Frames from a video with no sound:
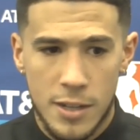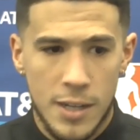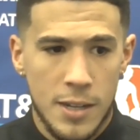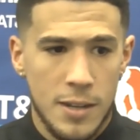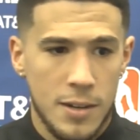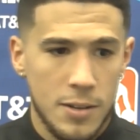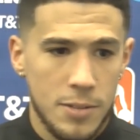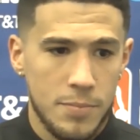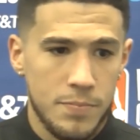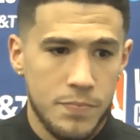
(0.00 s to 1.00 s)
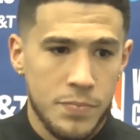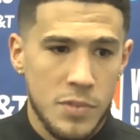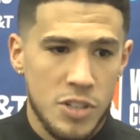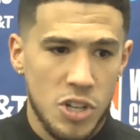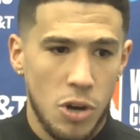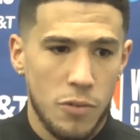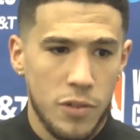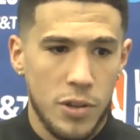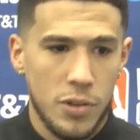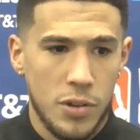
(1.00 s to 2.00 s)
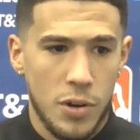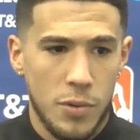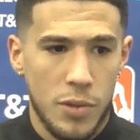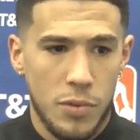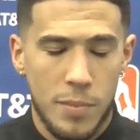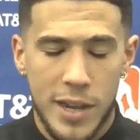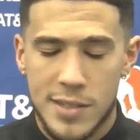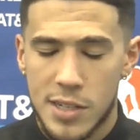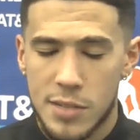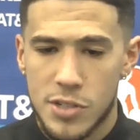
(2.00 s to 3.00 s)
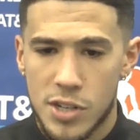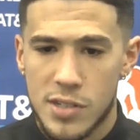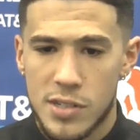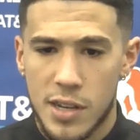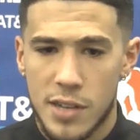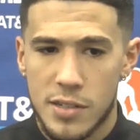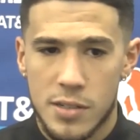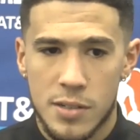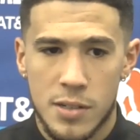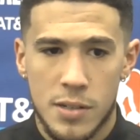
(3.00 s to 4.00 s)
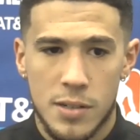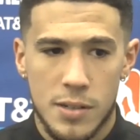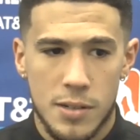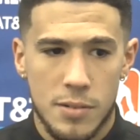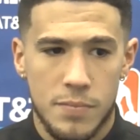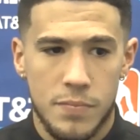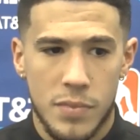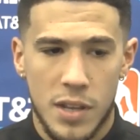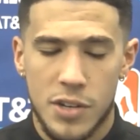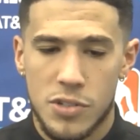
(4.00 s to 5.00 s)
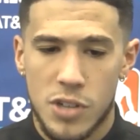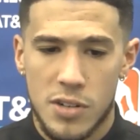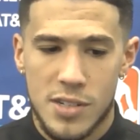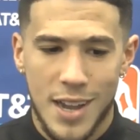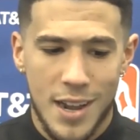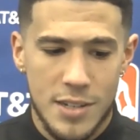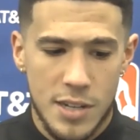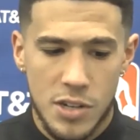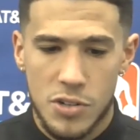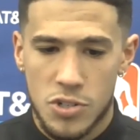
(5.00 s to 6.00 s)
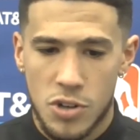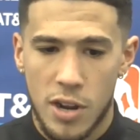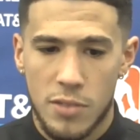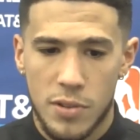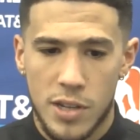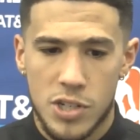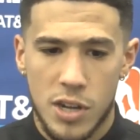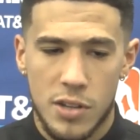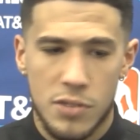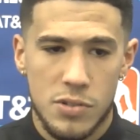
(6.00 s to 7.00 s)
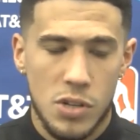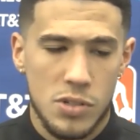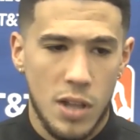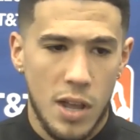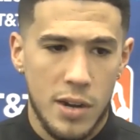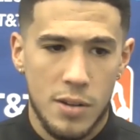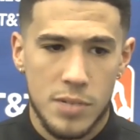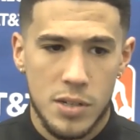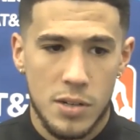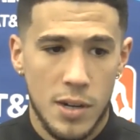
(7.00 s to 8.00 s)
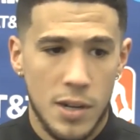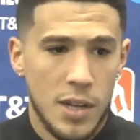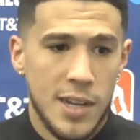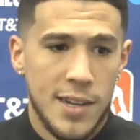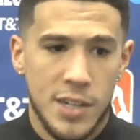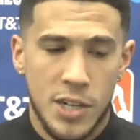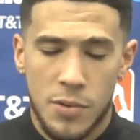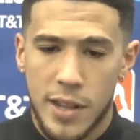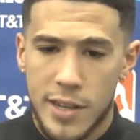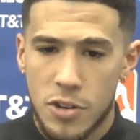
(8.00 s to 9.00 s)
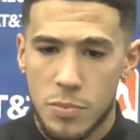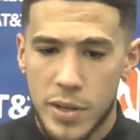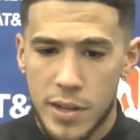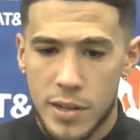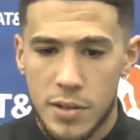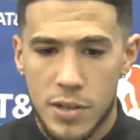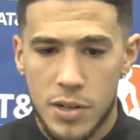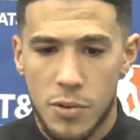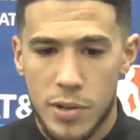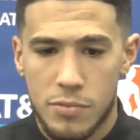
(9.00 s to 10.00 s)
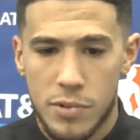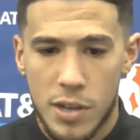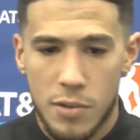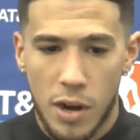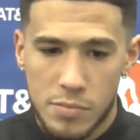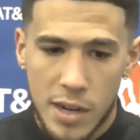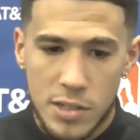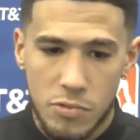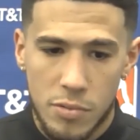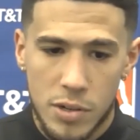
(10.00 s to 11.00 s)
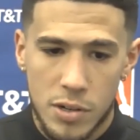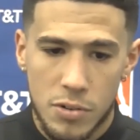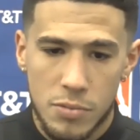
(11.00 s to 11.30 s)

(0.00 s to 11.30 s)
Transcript: Um, so hopefully, you know, we, we make teams adjust to us um, and use our size as our strength when they try to use those lineups. And, you know, when they go big, you know, we, we get right back to what we do.